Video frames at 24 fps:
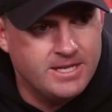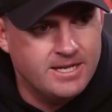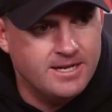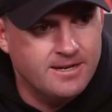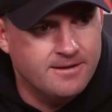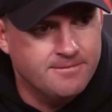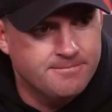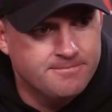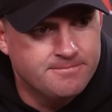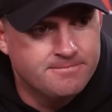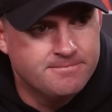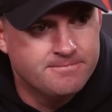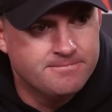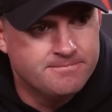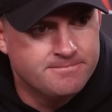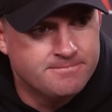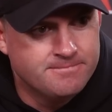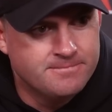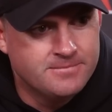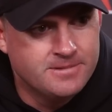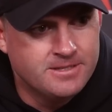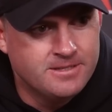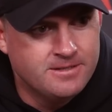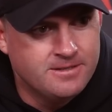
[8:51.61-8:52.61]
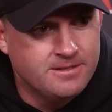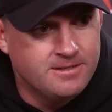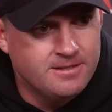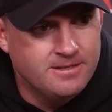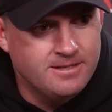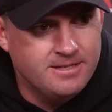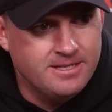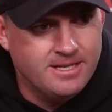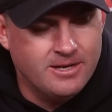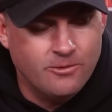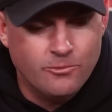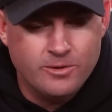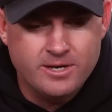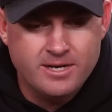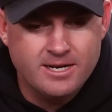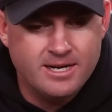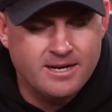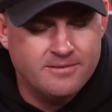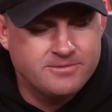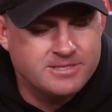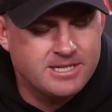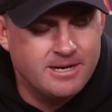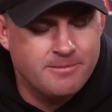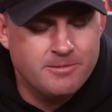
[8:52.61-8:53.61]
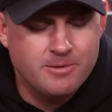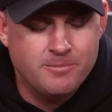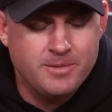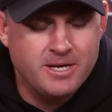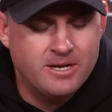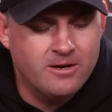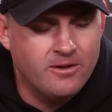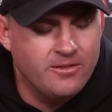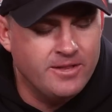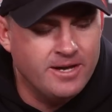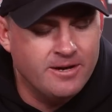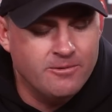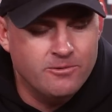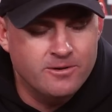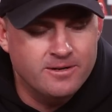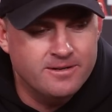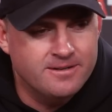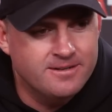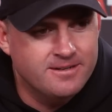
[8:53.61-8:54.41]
Yeah. Yeah, we didn't have time to meet on that one.